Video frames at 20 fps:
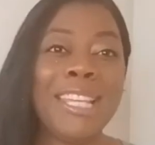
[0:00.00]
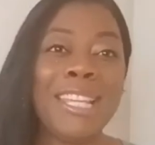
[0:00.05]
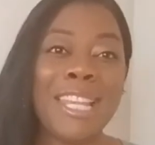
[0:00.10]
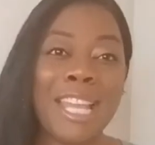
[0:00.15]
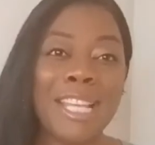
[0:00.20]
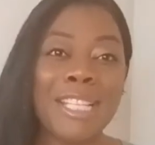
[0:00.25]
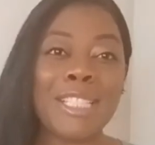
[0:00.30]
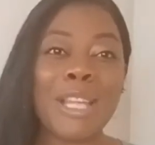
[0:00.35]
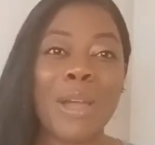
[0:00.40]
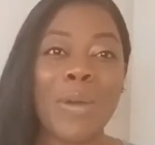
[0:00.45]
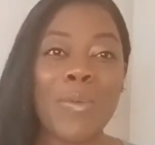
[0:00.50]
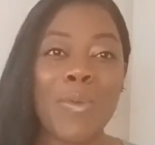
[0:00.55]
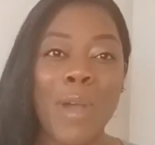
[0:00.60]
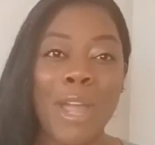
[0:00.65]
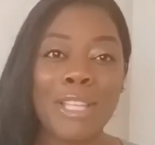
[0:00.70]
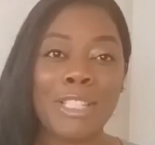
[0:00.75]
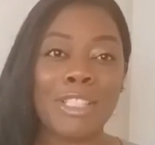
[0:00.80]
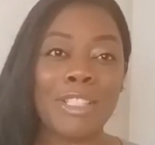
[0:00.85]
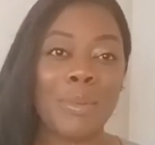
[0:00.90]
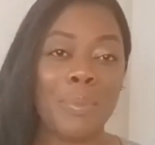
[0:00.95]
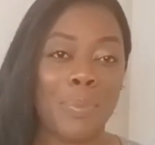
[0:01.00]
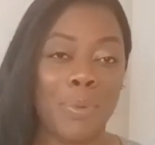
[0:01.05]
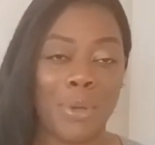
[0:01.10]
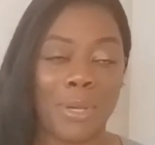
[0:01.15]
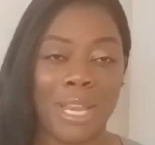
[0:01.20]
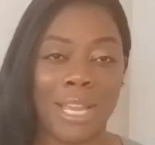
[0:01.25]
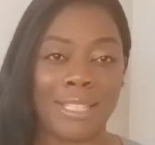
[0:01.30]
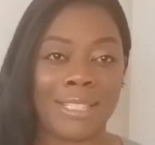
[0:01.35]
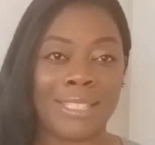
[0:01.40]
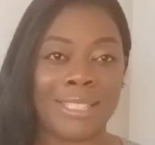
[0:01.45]
laser whitening
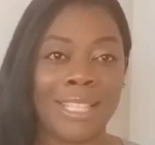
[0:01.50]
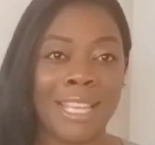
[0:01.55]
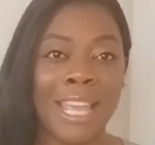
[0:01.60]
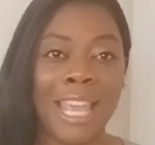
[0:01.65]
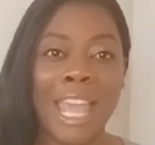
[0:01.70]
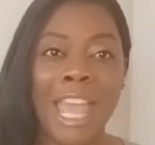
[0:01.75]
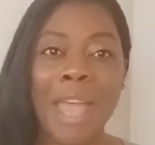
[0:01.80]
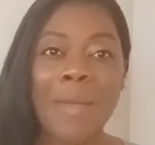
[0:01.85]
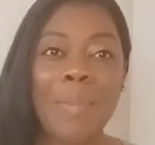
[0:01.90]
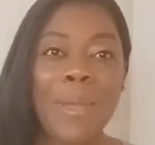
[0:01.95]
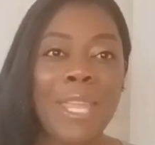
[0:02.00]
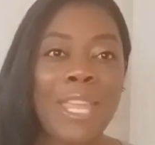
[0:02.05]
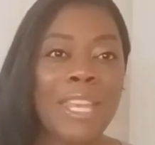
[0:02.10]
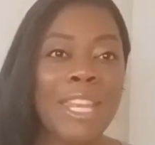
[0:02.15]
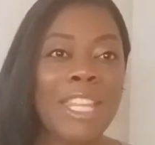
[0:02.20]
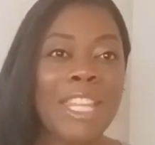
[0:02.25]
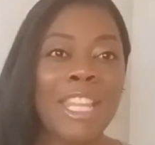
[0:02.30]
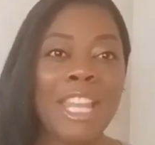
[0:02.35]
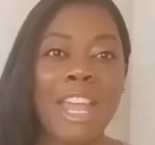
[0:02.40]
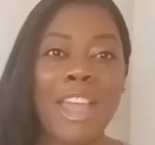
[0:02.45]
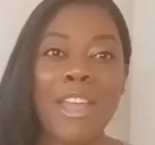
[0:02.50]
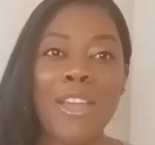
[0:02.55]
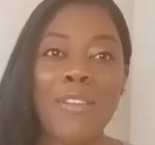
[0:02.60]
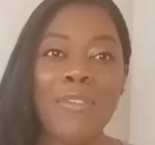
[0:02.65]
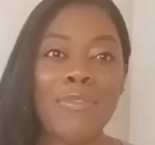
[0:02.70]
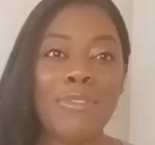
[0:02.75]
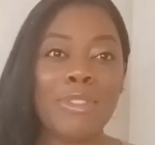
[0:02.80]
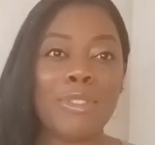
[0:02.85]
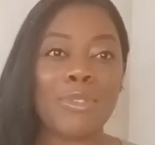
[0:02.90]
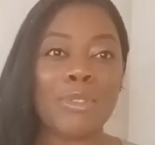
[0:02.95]
product. A beginning in air
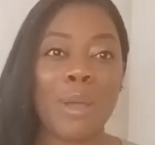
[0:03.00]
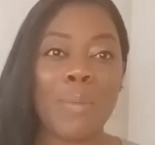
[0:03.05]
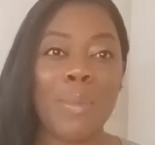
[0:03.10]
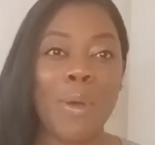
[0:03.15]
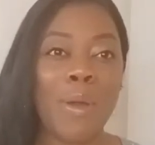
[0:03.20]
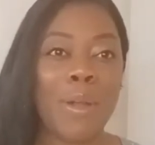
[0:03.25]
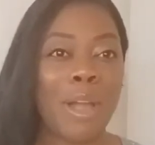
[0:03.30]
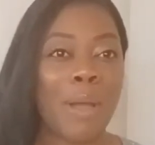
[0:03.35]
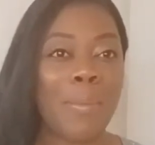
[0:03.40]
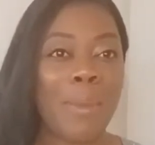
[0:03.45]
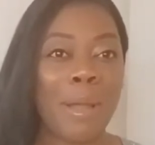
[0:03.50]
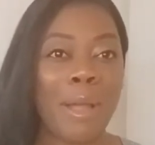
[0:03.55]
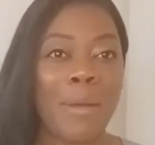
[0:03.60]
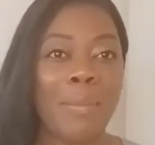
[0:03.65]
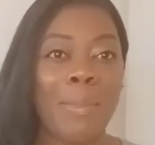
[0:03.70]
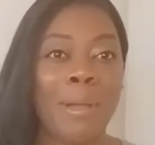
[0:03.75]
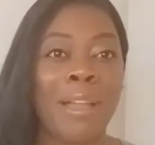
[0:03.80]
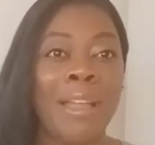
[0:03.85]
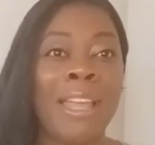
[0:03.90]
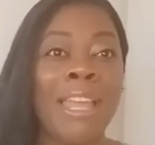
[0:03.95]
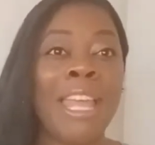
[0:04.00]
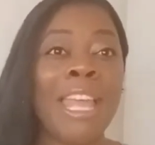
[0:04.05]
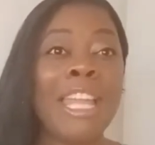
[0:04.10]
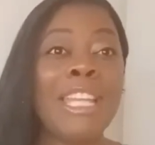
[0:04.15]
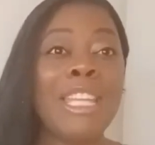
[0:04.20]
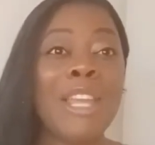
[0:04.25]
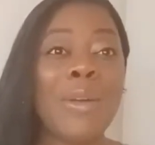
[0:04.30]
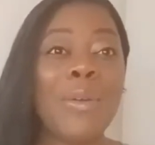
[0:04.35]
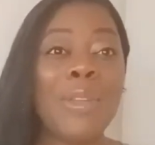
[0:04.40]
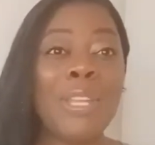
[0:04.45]
free summer, come.
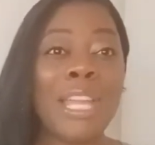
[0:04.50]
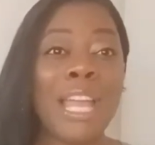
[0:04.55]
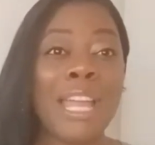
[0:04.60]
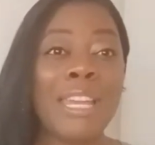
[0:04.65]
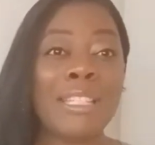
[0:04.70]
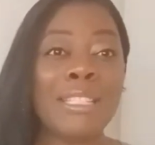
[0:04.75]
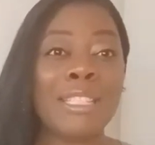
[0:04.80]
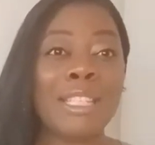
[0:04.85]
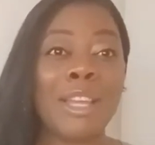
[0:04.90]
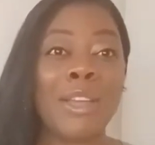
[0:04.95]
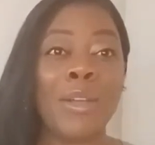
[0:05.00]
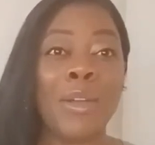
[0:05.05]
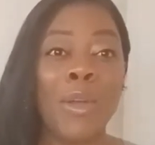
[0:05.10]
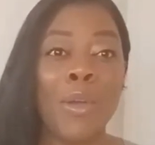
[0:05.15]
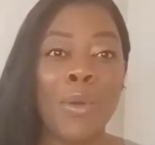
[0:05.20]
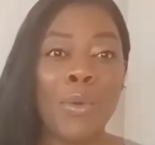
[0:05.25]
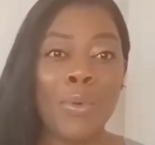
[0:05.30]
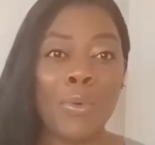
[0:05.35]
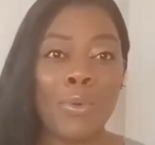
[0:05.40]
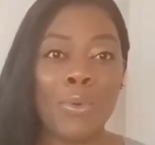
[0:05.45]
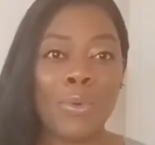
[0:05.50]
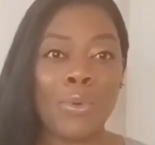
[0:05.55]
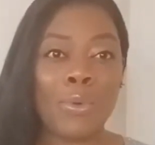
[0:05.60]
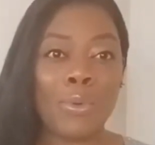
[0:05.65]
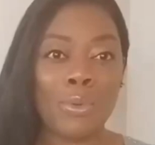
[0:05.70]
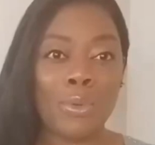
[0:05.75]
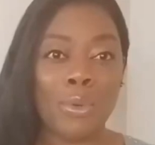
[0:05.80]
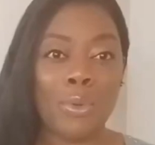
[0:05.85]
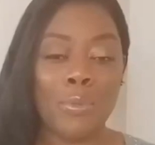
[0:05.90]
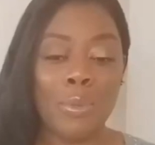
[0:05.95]
The old yan is a
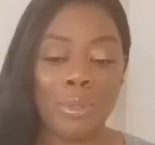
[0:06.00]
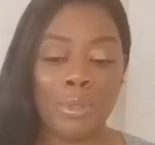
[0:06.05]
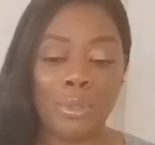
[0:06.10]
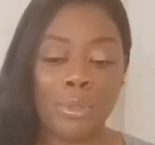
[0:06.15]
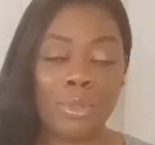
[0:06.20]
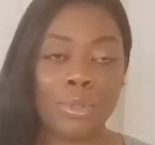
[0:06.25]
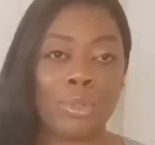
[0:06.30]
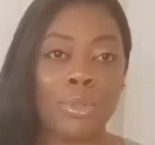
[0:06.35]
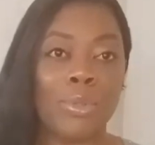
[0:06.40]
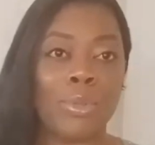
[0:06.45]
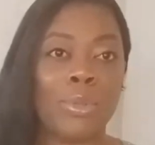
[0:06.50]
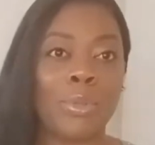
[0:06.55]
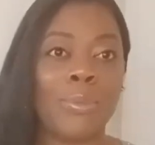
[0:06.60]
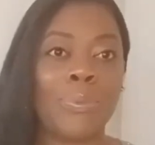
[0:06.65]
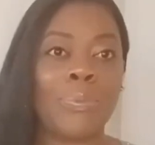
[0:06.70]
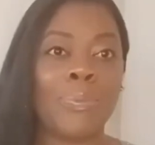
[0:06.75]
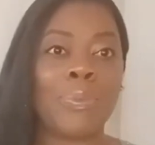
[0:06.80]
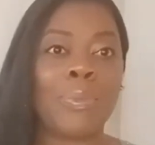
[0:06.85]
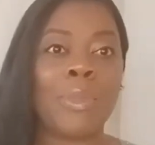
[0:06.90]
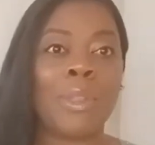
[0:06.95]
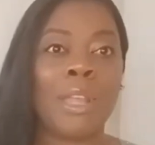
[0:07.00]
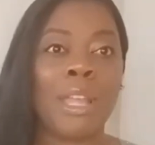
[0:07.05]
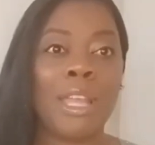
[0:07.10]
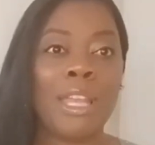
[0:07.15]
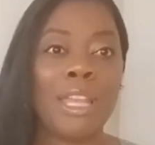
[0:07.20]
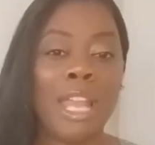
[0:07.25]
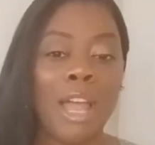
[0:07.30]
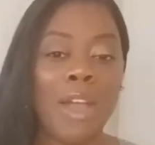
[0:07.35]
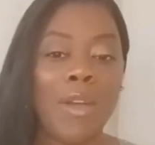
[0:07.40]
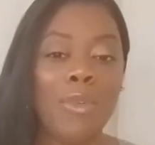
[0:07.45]
ubetuso.
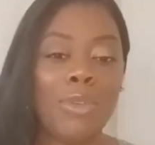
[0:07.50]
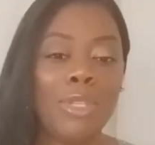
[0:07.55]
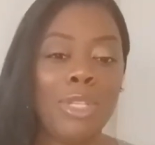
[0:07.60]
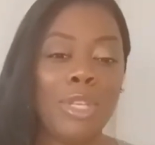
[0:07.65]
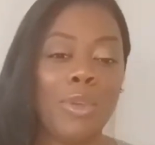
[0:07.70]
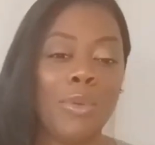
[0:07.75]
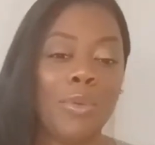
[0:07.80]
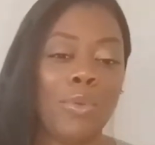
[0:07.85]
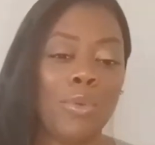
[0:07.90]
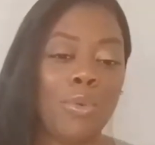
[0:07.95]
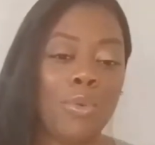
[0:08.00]
Na would you go